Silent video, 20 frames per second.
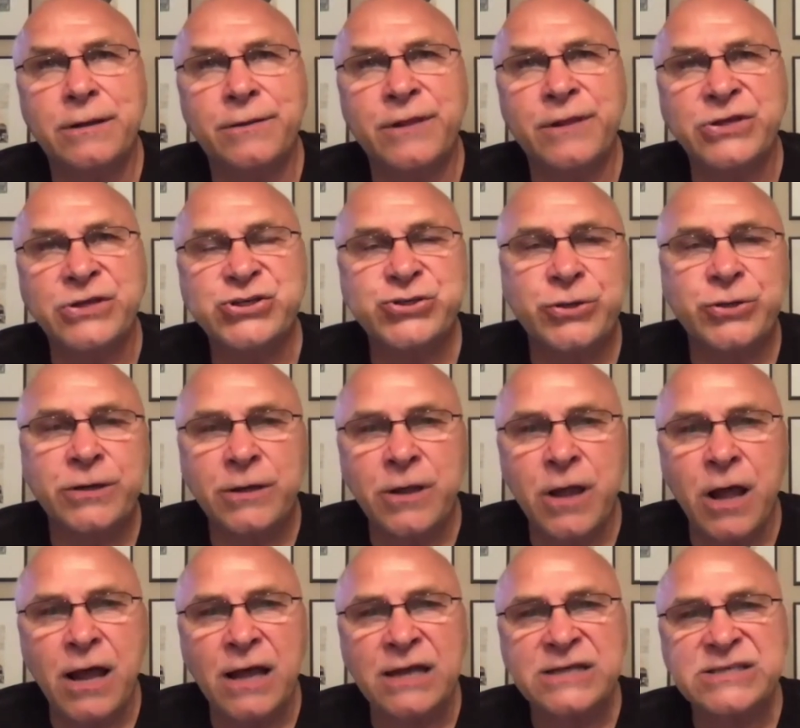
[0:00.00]
they should have
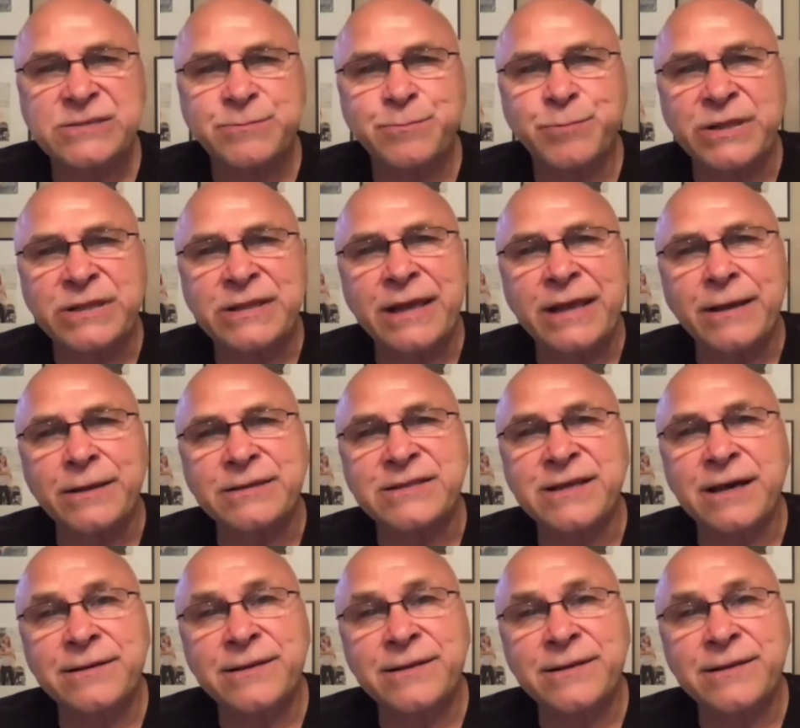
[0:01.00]
lost, but they dug